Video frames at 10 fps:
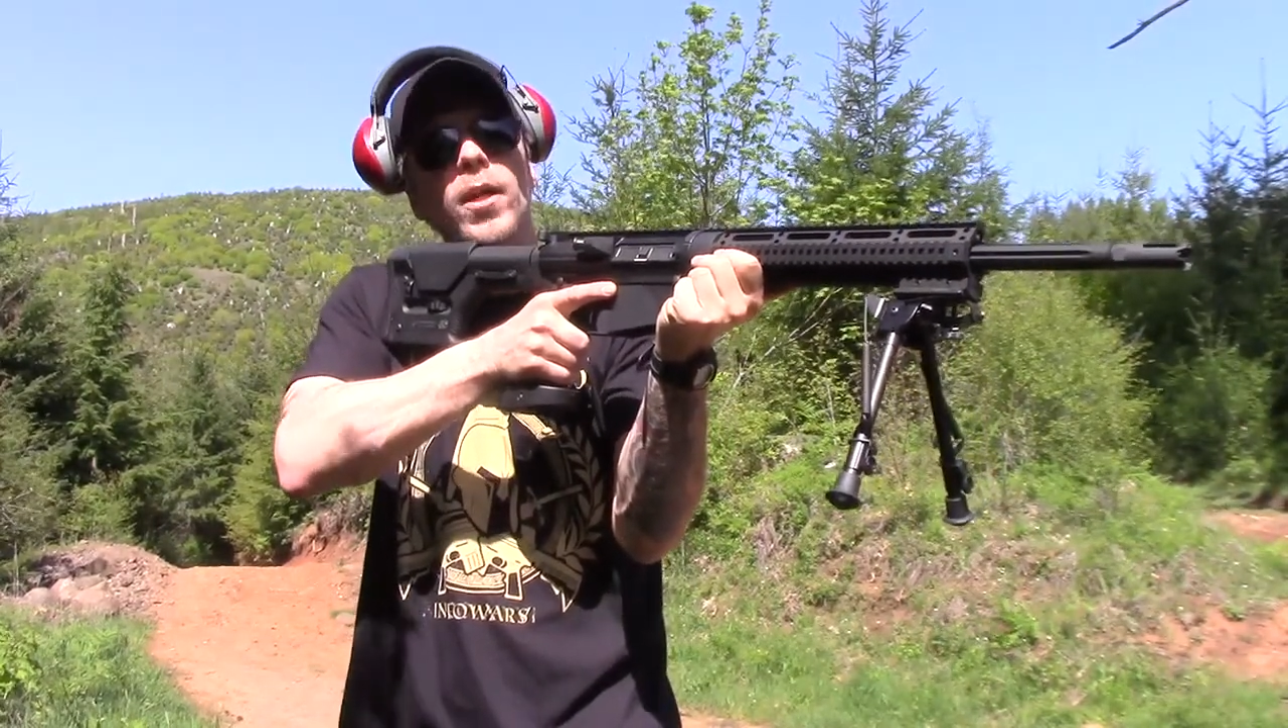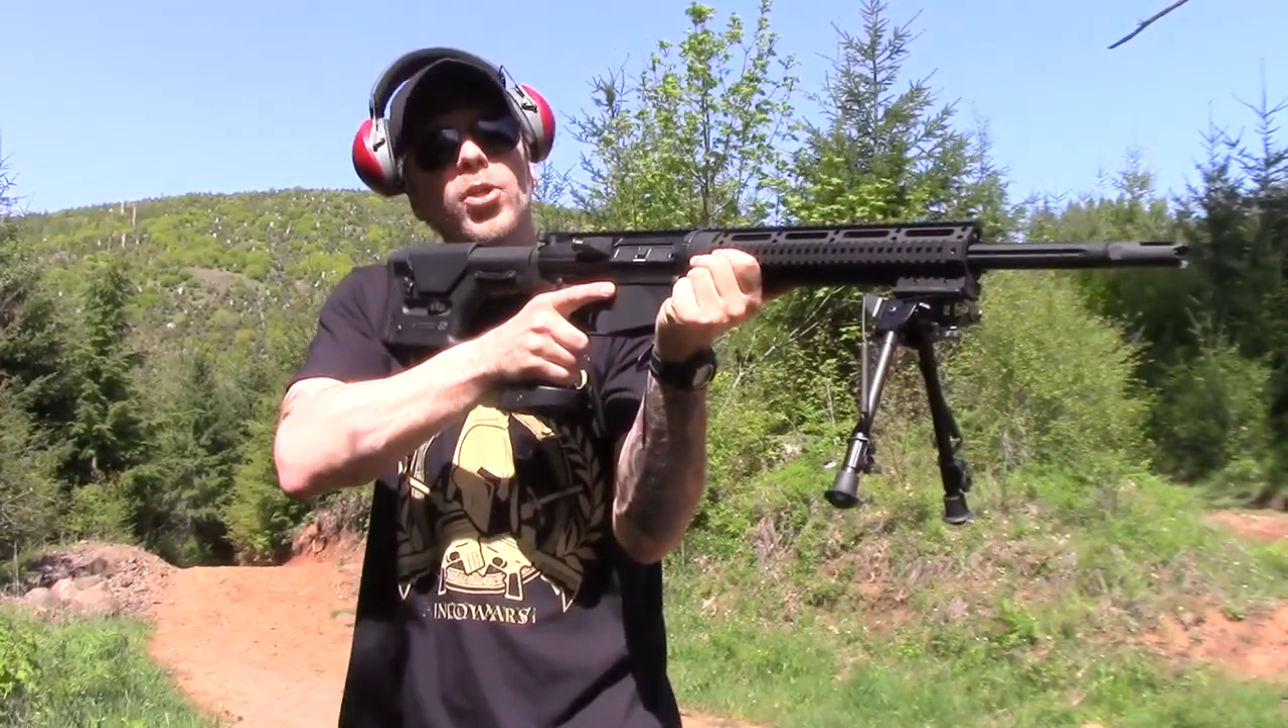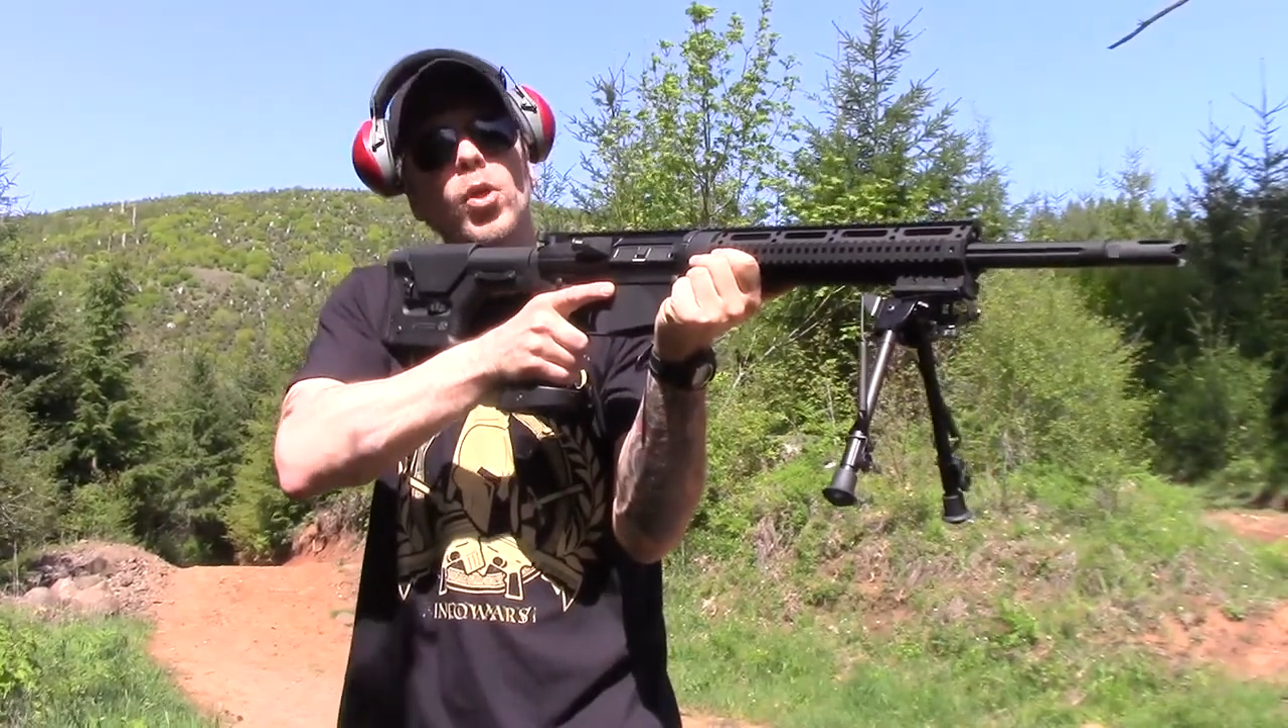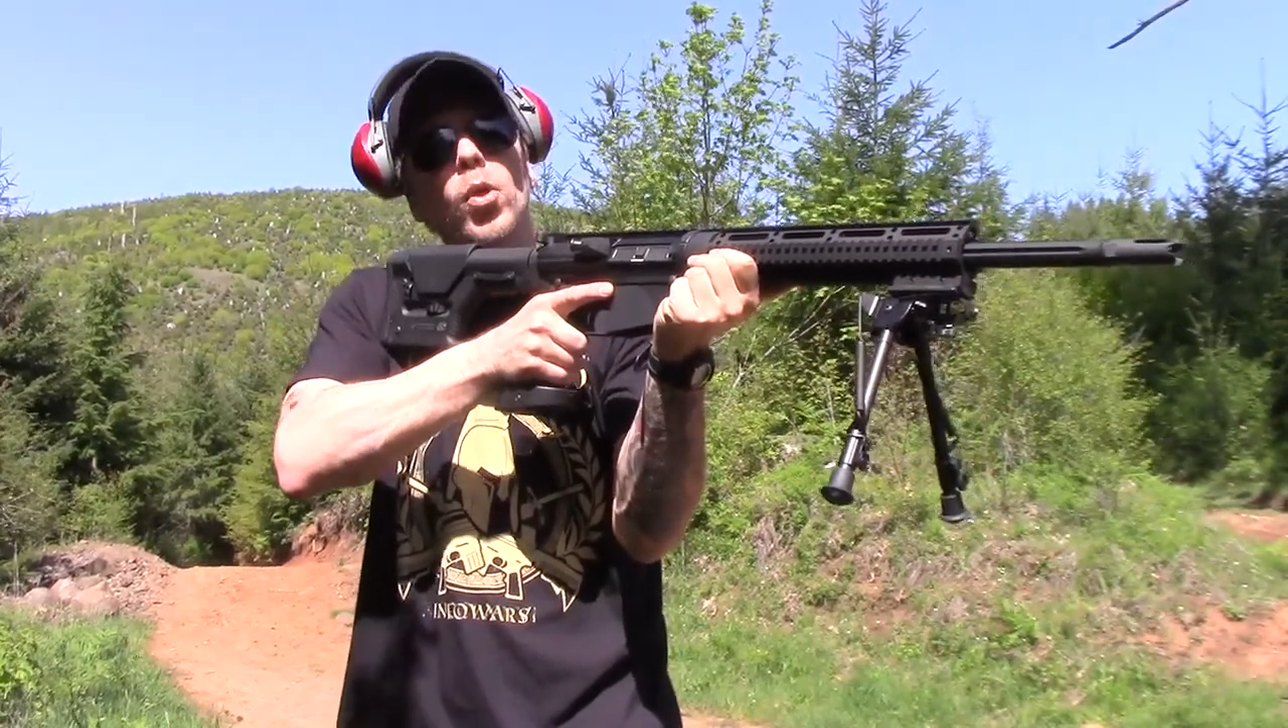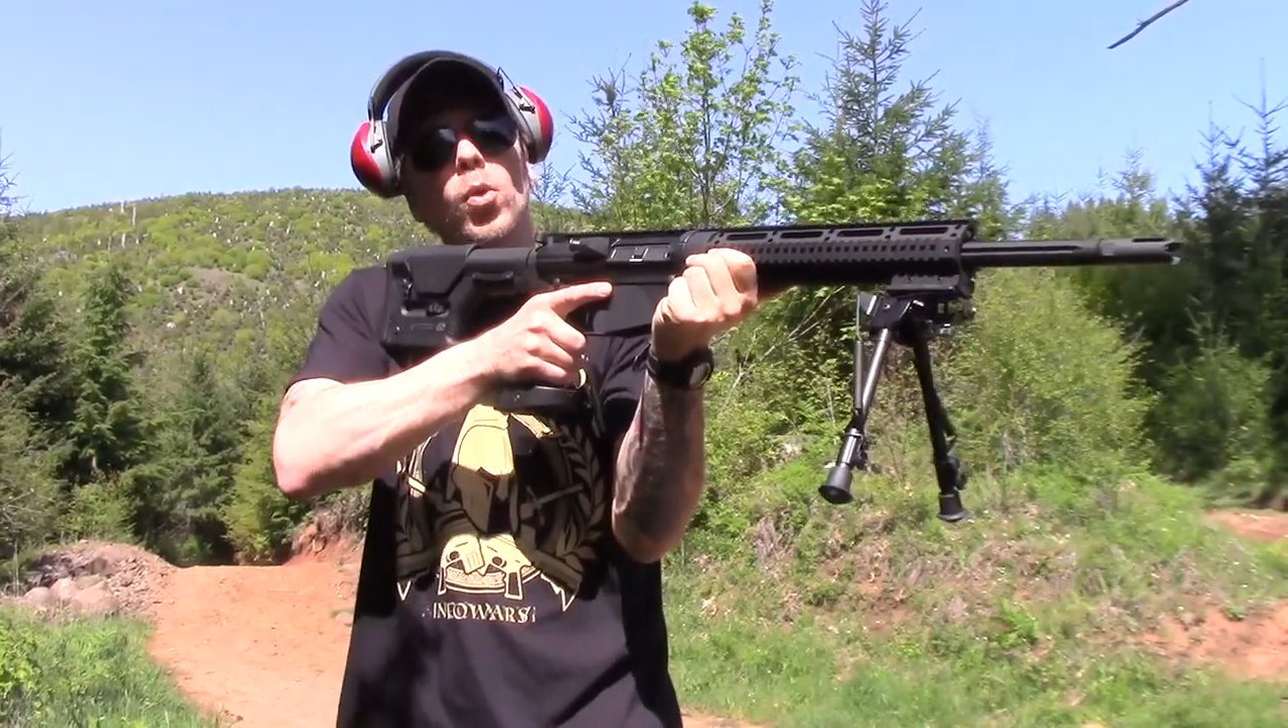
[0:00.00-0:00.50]

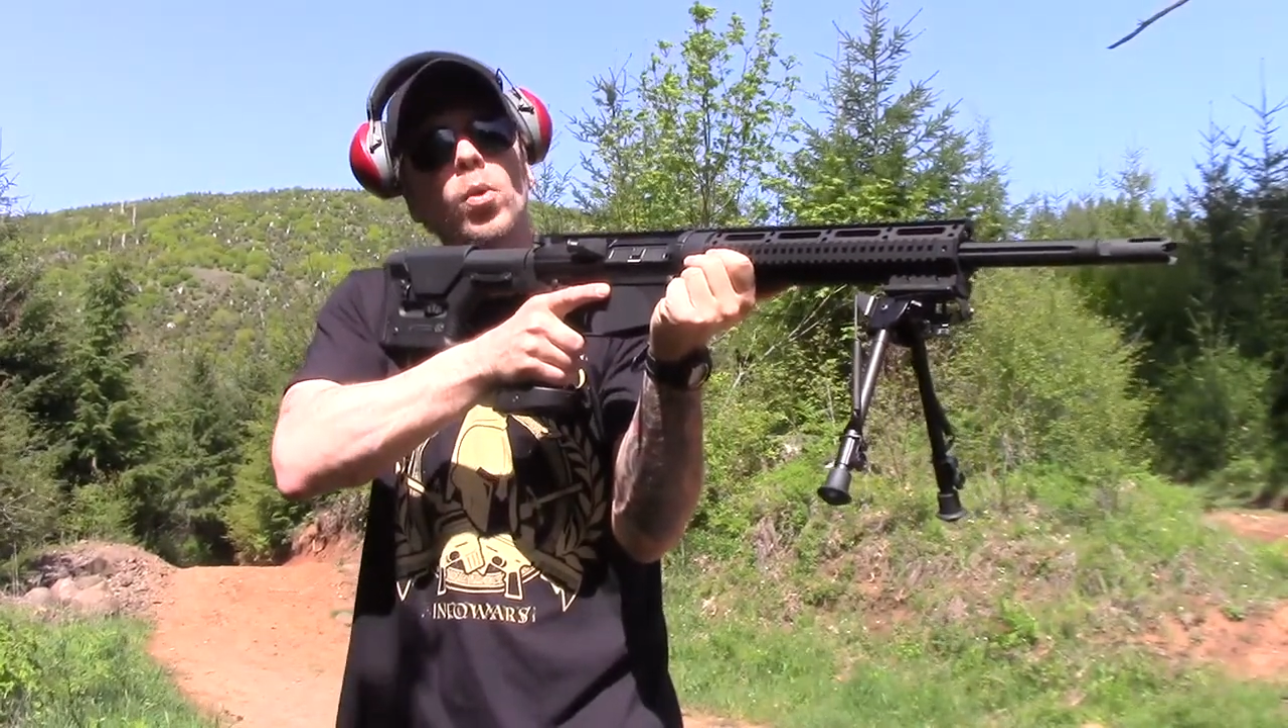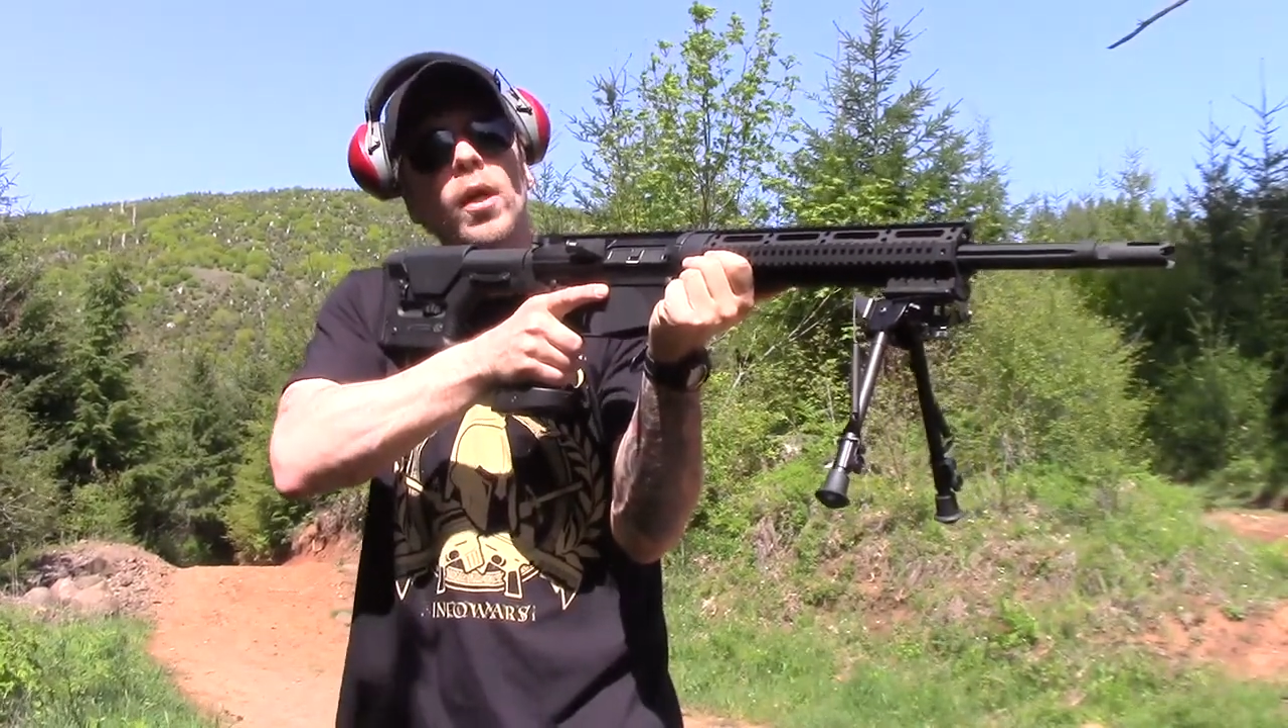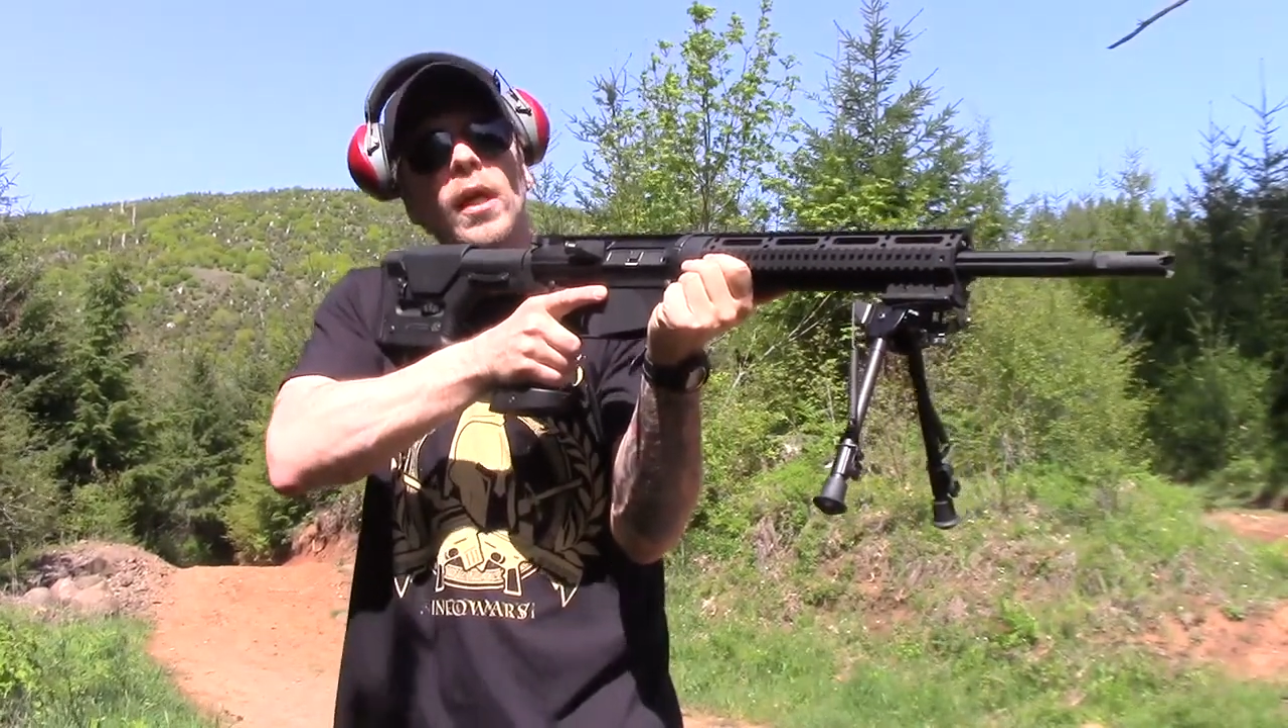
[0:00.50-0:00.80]
do,